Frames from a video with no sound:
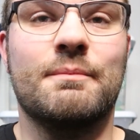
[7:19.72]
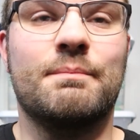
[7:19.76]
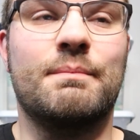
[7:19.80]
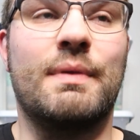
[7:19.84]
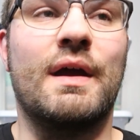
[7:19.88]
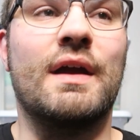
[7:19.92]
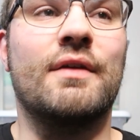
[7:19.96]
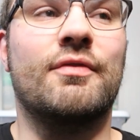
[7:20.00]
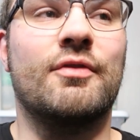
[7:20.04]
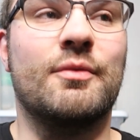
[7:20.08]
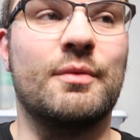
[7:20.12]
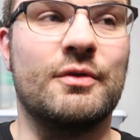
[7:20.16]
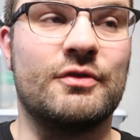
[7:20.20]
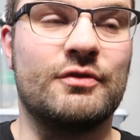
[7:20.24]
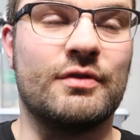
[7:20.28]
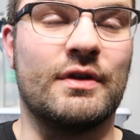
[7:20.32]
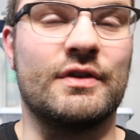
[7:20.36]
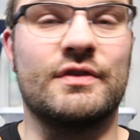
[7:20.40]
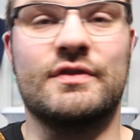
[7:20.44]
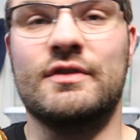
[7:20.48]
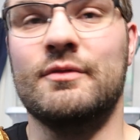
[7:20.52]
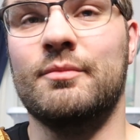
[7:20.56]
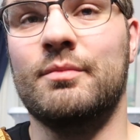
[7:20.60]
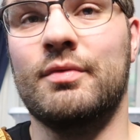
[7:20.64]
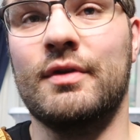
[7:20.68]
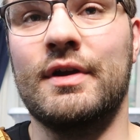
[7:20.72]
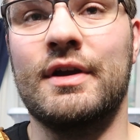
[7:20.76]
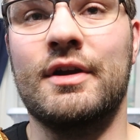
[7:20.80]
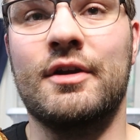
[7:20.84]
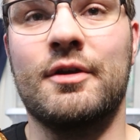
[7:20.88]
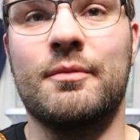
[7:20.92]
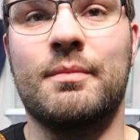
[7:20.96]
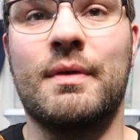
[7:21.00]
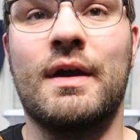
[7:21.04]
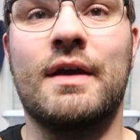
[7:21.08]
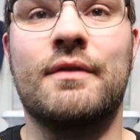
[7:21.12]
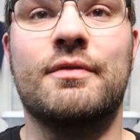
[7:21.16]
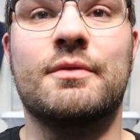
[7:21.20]
Buy from a trusted
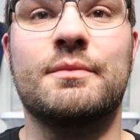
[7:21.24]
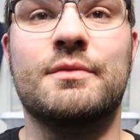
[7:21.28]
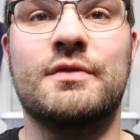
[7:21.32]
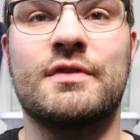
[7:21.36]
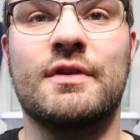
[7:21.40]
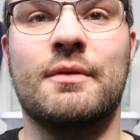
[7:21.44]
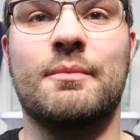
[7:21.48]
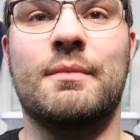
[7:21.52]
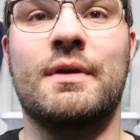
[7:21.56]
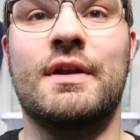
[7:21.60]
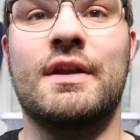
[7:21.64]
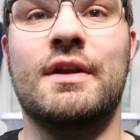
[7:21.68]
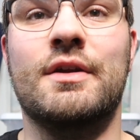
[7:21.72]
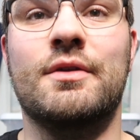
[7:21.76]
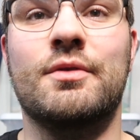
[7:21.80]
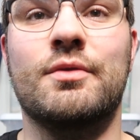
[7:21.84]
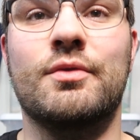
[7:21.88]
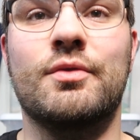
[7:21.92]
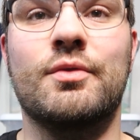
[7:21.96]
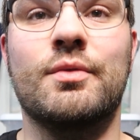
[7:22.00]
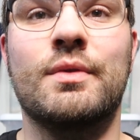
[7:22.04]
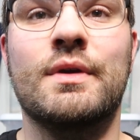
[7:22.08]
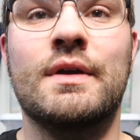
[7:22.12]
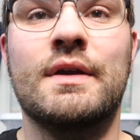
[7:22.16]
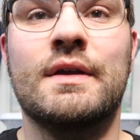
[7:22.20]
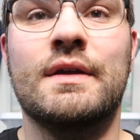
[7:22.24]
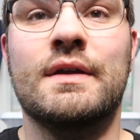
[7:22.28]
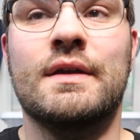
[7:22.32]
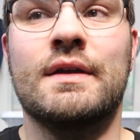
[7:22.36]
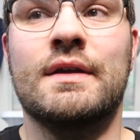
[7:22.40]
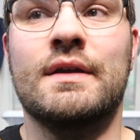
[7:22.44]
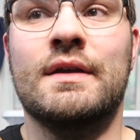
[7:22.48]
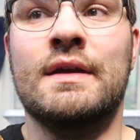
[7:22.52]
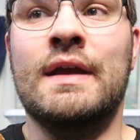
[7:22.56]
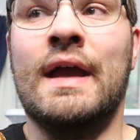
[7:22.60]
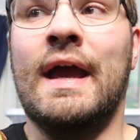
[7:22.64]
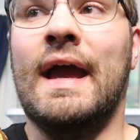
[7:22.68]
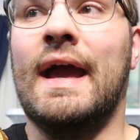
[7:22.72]
breeder, buy from somebody who
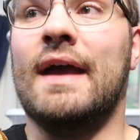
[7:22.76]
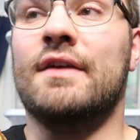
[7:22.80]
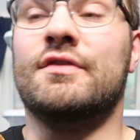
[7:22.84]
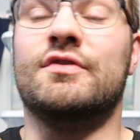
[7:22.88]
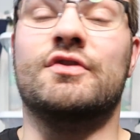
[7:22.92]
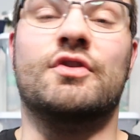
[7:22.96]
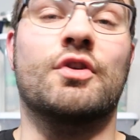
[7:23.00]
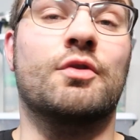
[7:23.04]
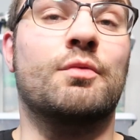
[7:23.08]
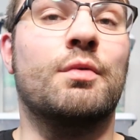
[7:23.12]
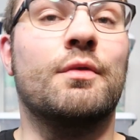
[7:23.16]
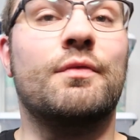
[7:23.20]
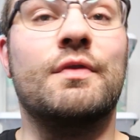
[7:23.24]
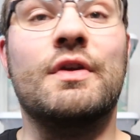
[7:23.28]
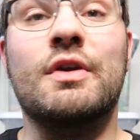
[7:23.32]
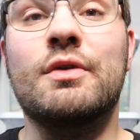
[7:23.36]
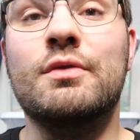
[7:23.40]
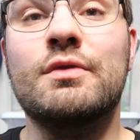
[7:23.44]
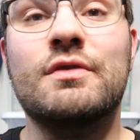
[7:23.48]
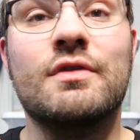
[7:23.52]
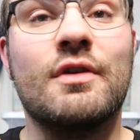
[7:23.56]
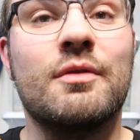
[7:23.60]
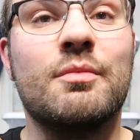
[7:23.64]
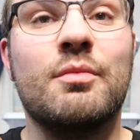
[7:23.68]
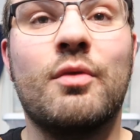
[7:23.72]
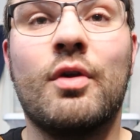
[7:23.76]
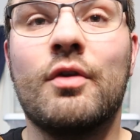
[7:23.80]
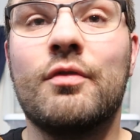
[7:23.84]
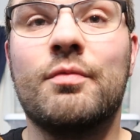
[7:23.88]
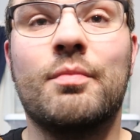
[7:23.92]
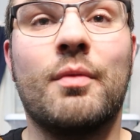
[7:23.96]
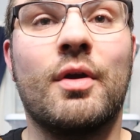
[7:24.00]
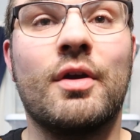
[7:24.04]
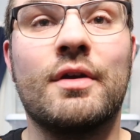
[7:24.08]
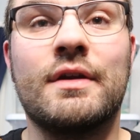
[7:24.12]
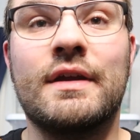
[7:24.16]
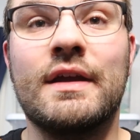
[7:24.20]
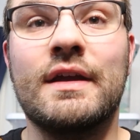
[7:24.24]
has good reviews on Morph
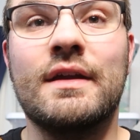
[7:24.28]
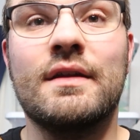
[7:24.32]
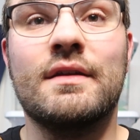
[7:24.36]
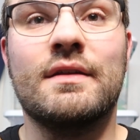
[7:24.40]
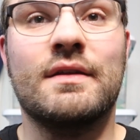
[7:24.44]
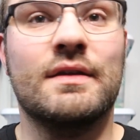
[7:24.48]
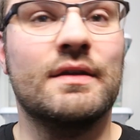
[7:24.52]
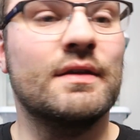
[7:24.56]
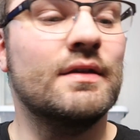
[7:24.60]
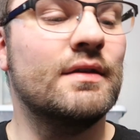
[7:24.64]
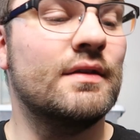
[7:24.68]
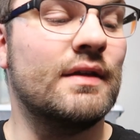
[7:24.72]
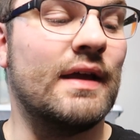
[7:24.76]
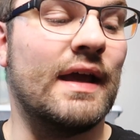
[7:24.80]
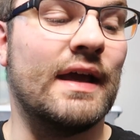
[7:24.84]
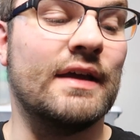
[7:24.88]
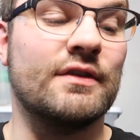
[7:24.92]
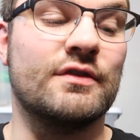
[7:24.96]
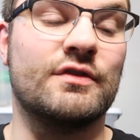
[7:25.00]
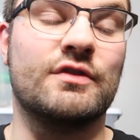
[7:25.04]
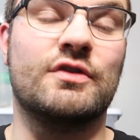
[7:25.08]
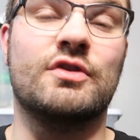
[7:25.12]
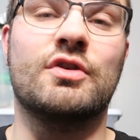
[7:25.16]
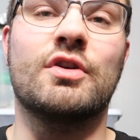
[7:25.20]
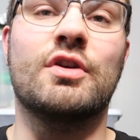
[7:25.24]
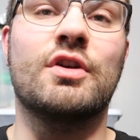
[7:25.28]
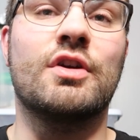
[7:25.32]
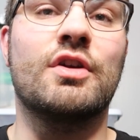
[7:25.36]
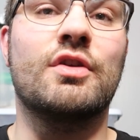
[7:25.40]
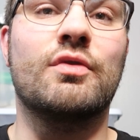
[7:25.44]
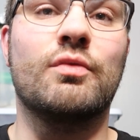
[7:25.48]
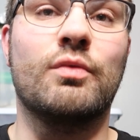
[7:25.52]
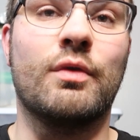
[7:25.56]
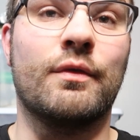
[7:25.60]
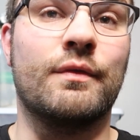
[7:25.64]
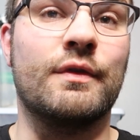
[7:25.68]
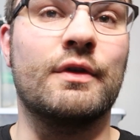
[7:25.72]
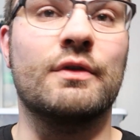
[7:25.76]
Market, has good
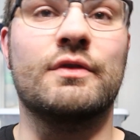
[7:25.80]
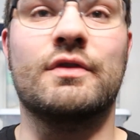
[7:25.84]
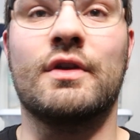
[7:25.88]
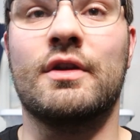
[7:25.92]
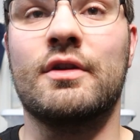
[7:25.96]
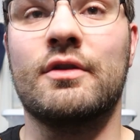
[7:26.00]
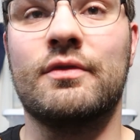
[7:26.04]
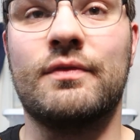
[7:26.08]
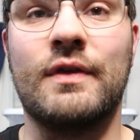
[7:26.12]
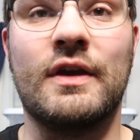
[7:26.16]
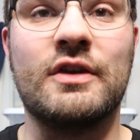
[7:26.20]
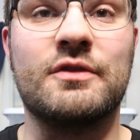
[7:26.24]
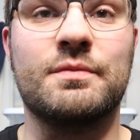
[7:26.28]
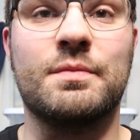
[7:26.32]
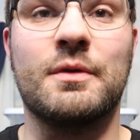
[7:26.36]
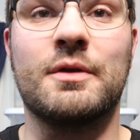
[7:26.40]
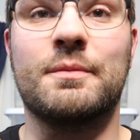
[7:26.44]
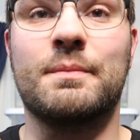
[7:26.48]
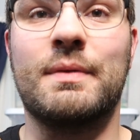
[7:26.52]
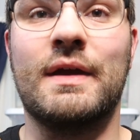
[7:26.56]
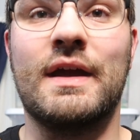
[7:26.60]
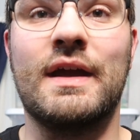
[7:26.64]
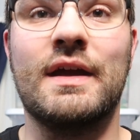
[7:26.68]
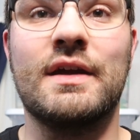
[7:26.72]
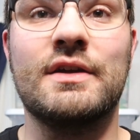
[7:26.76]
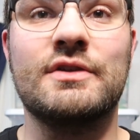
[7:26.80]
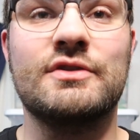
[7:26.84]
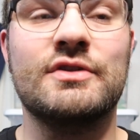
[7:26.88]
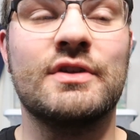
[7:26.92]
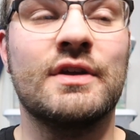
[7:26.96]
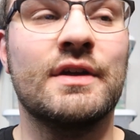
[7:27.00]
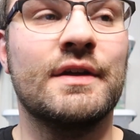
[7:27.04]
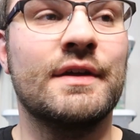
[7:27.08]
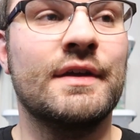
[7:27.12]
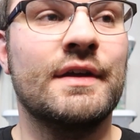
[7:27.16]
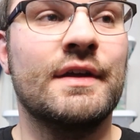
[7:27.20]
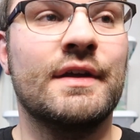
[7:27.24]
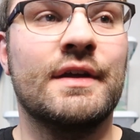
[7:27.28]
reviews on their Facebook page,
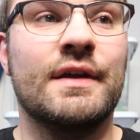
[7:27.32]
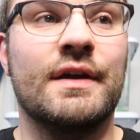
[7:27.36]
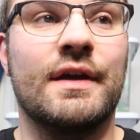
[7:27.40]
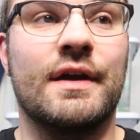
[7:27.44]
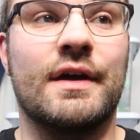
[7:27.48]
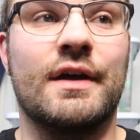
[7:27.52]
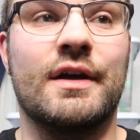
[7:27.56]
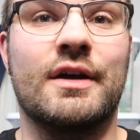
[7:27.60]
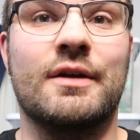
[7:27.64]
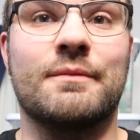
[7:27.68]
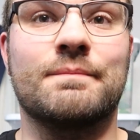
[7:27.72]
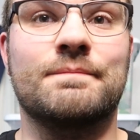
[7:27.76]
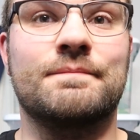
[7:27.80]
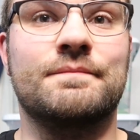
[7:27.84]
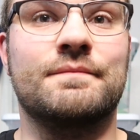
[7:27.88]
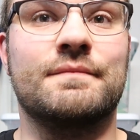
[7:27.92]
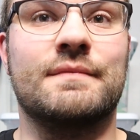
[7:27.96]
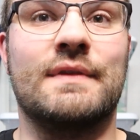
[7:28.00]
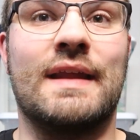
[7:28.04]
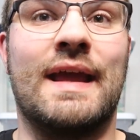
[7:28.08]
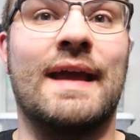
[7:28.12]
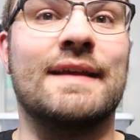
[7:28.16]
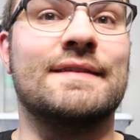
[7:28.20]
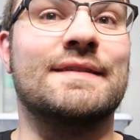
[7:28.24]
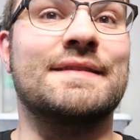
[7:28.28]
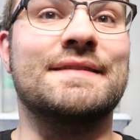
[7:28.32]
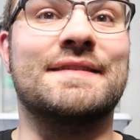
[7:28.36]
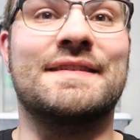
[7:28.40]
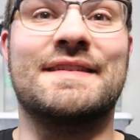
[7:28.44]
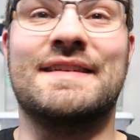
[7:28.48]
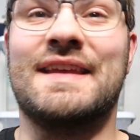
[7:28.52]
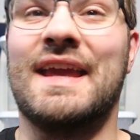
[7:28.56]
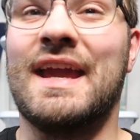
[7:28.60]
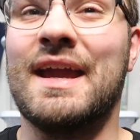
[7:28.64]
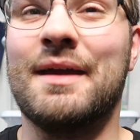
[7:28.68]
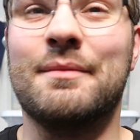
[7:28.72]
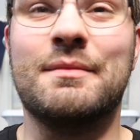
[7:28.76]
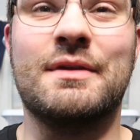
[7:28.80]
hasn't
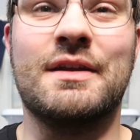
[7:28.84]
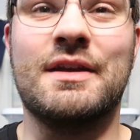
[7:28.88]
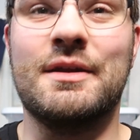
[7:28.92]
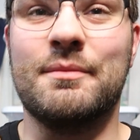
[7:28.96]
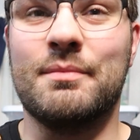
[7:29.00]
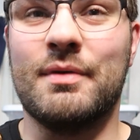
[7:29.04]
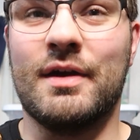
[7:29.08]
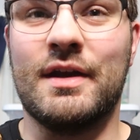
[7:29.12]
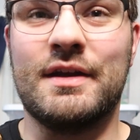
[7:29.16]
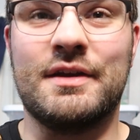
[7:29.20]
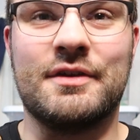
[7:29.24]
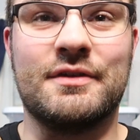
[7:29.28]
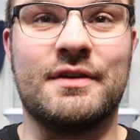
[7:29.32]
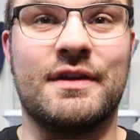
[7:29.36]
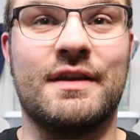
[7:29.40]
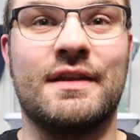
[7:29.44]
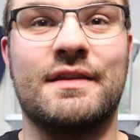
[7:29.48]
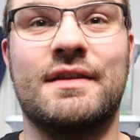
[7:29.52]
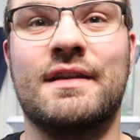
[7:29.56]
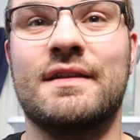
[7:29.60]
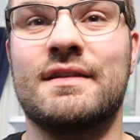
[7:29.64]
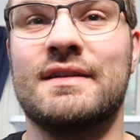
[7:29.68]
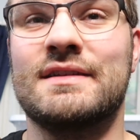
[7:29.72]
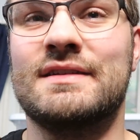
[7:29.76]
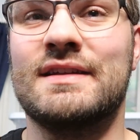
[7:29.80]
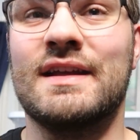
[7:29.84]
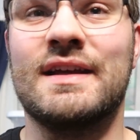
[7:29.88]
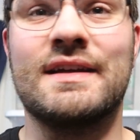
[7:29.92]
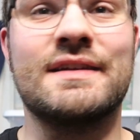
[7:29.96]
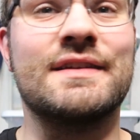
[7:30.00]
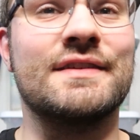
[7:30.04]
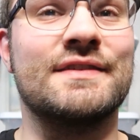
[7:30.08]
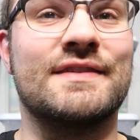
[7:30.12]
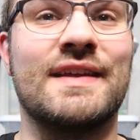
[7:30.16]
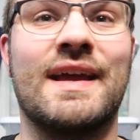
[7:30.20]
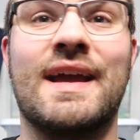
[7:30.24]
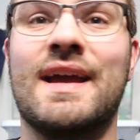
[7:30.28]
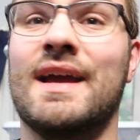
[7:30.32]
scammed anybody or done anything like that,
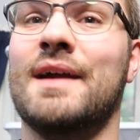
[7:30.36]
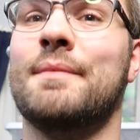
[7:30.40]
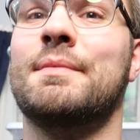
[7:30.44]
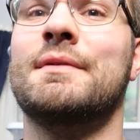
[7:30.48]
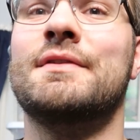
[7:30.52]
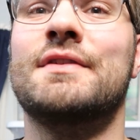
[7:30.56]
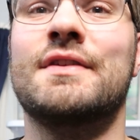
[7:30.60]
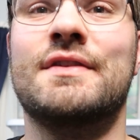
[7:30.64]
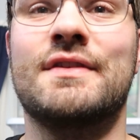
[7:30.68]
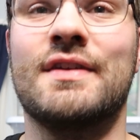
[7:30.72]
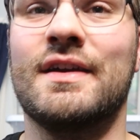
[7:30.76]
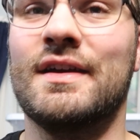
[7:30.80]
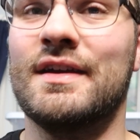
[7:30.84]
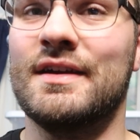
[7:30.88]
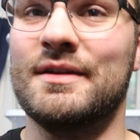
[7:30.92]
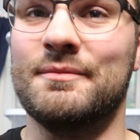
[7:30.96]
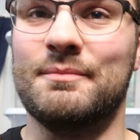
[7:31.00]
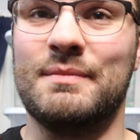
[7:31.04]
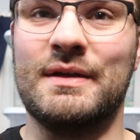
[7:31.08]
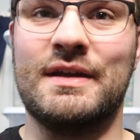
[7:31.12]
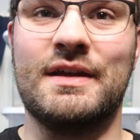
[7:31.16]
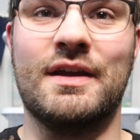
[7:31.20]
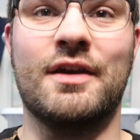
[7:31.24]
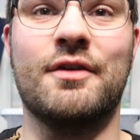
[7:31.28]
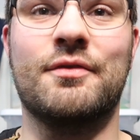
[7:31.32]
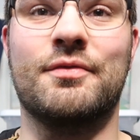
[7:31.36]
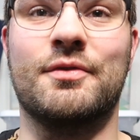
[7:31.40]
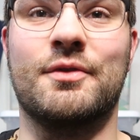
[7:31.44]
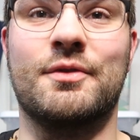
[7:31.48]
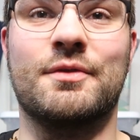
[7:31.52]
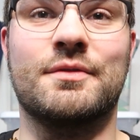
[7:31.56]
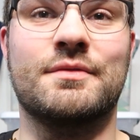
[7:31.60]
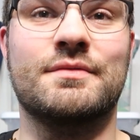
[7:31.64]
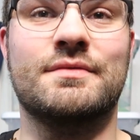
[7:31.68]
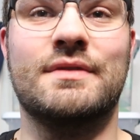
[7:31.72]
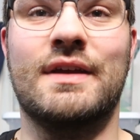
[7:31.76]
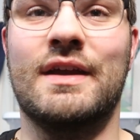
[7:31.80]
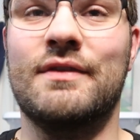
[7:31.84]
because that happens a ton. Be careful.